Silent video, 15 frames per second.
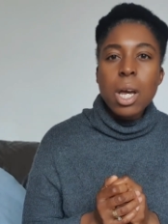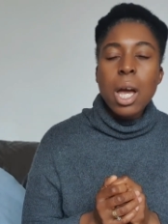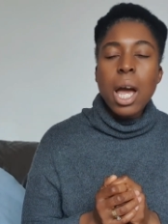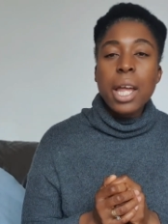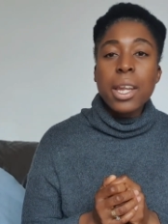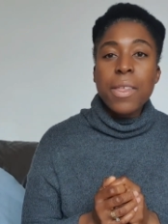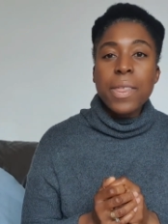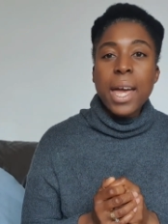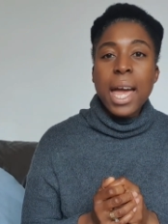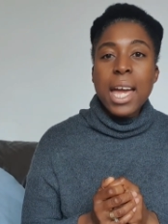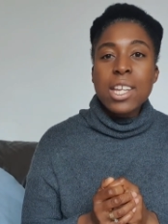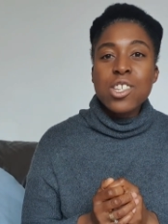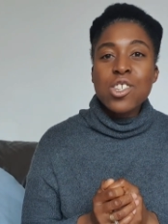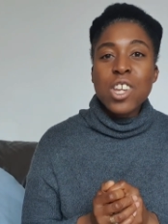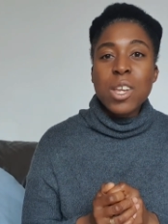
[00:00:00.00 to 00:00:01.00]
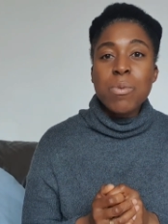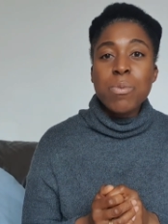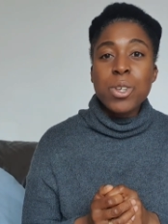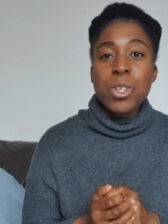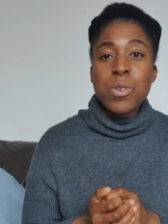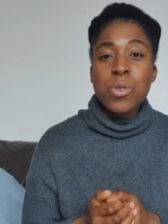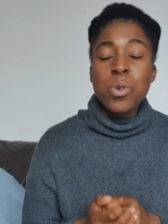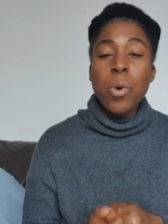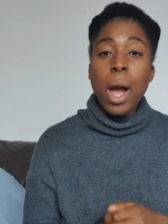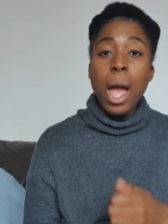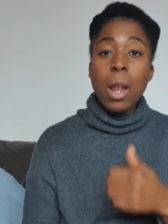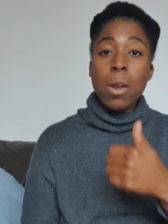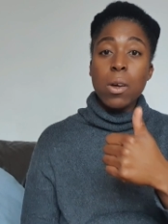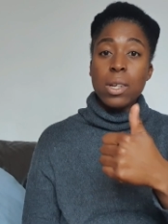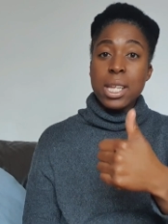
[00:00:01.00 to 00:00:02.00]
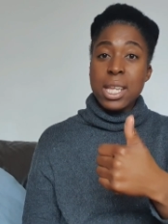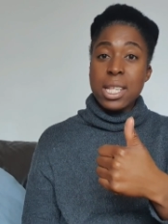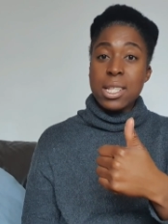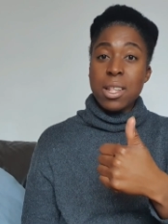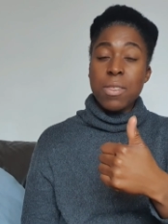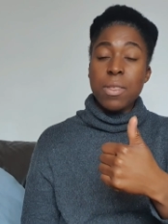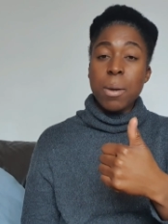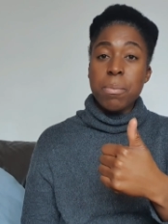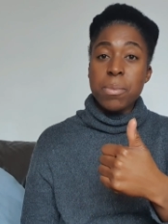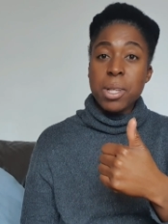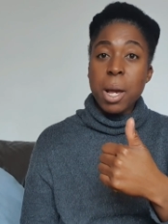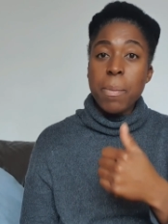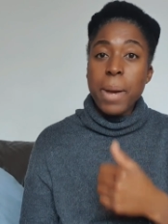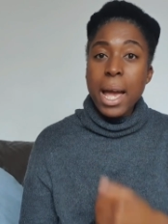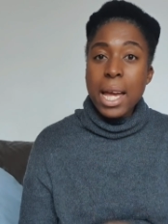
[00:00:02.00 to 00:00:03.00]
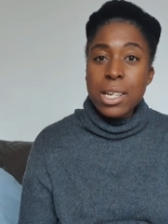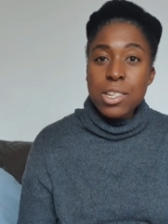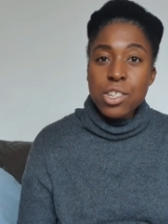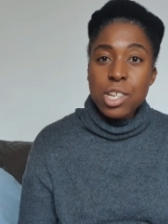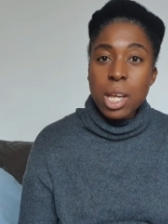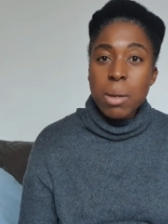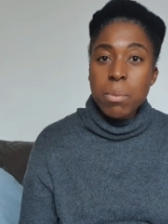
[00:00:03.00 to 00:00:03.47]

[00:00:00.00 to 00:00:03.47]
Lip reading: Another handshake we use quite a lot is the thumbs up handshake.